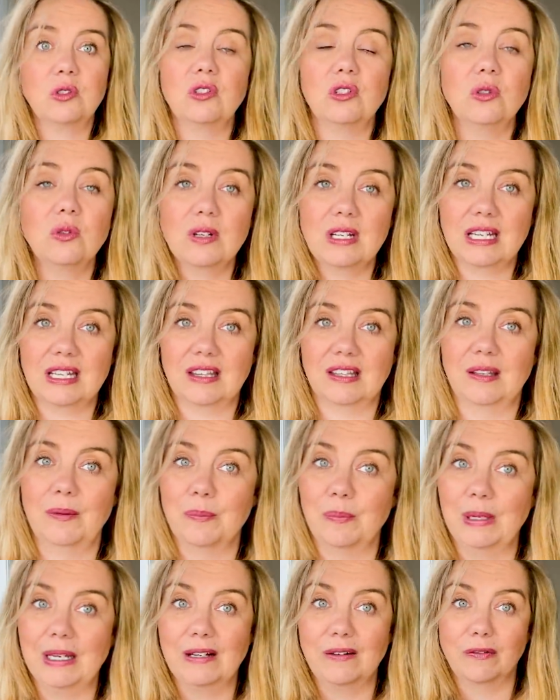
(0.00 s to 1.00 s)
you do get the
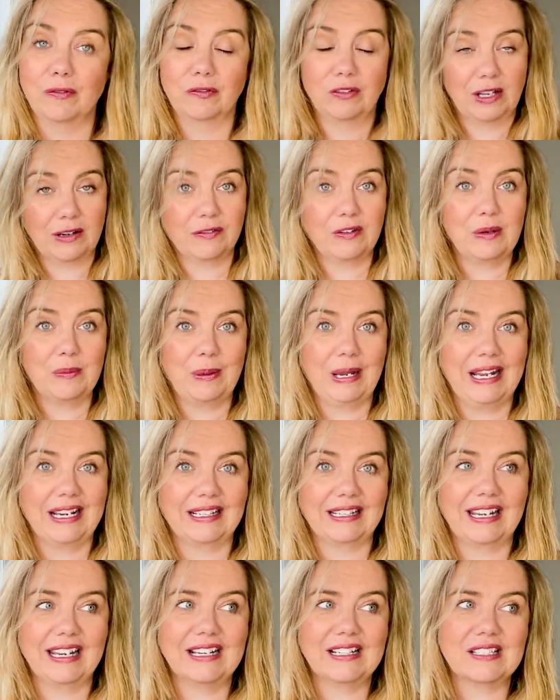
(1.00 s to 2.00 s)
big fluffy
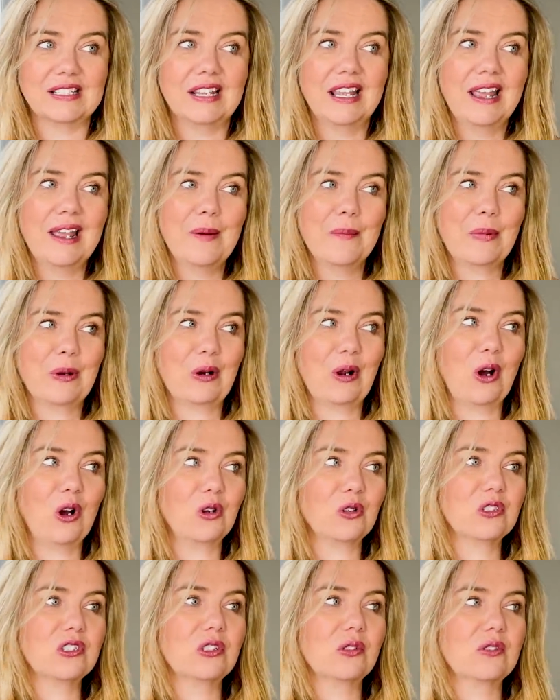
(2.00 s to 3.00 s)
pancakes, but
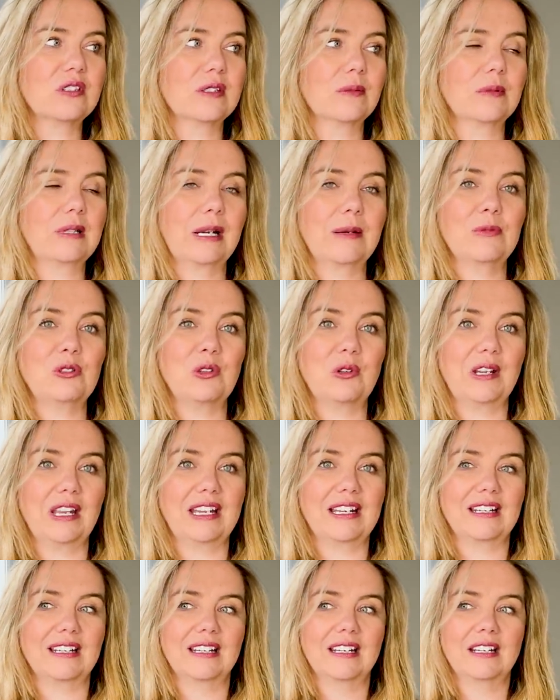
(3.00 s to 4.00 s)
also sometimes you
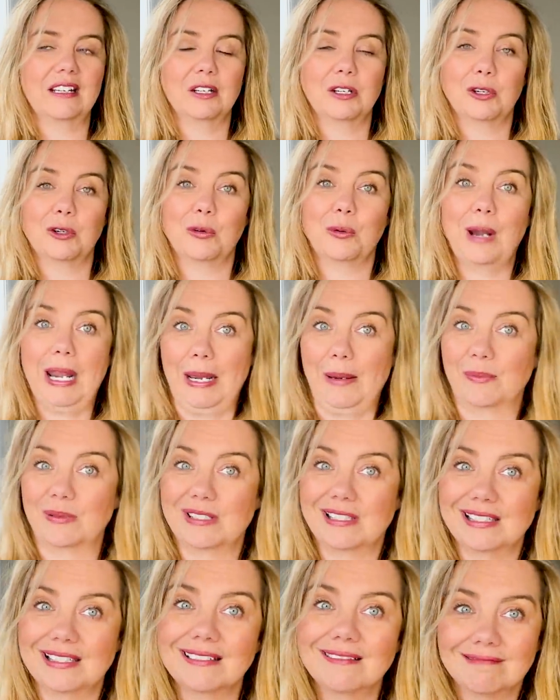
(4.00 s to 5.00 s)
get
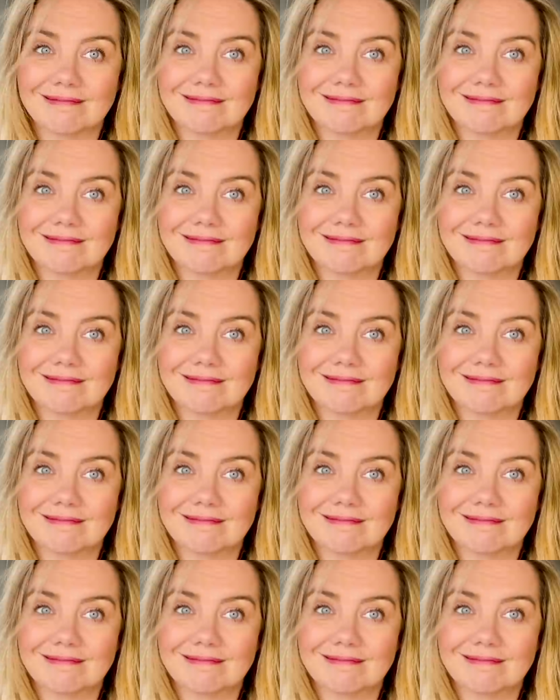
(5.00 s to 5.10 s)
crepes,